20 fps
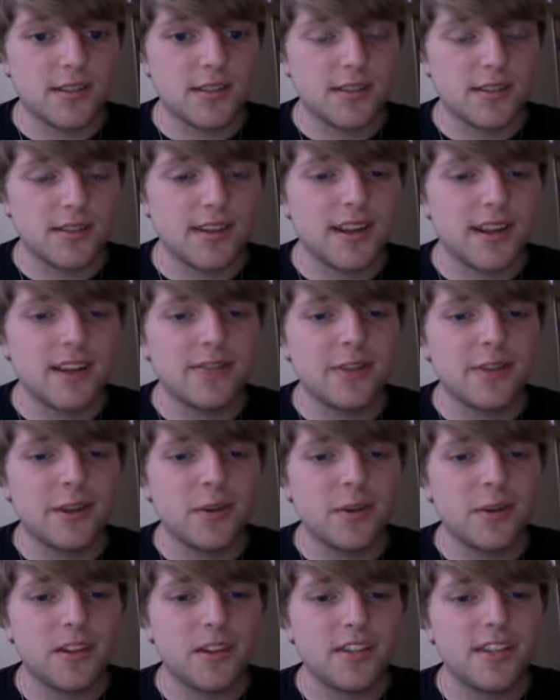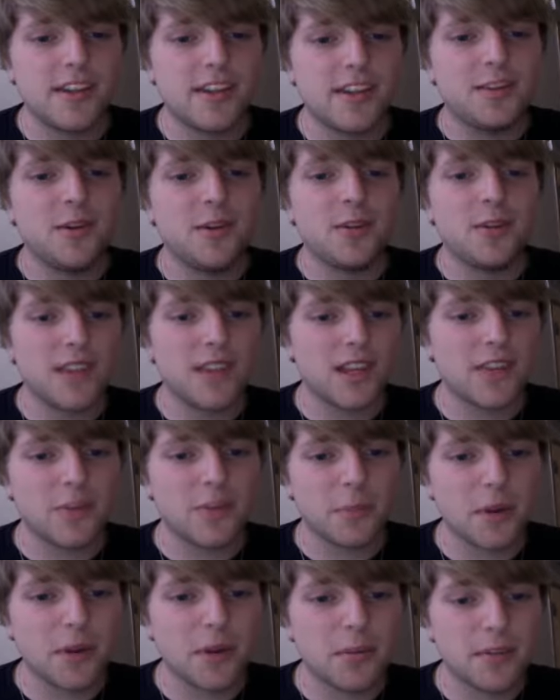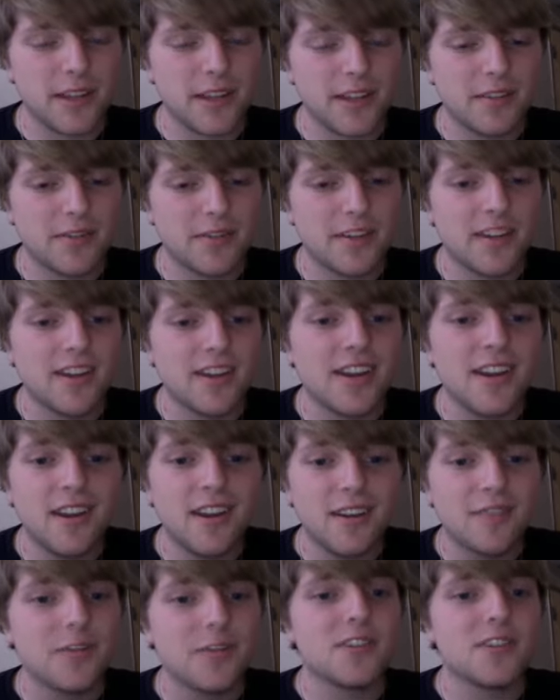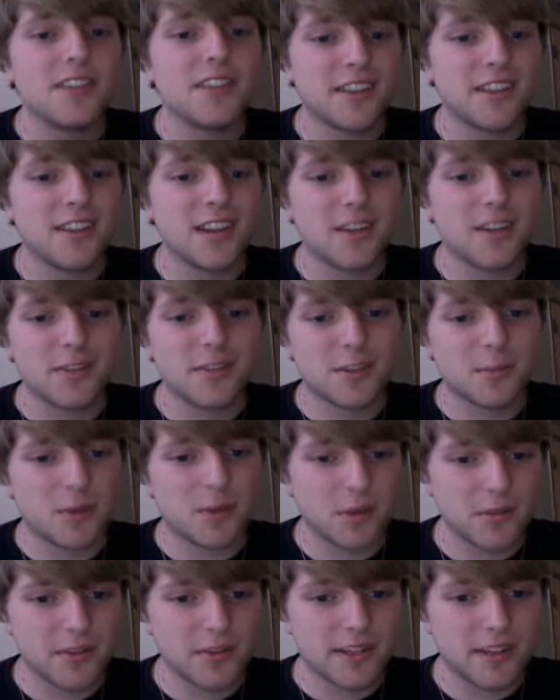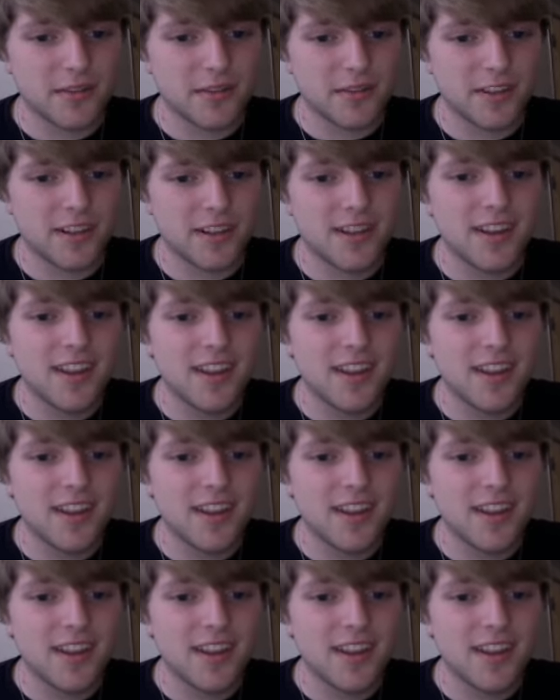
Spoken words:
It's kind of like when you say, don't think of a purple elephant, first thing you think of is a purple elephant.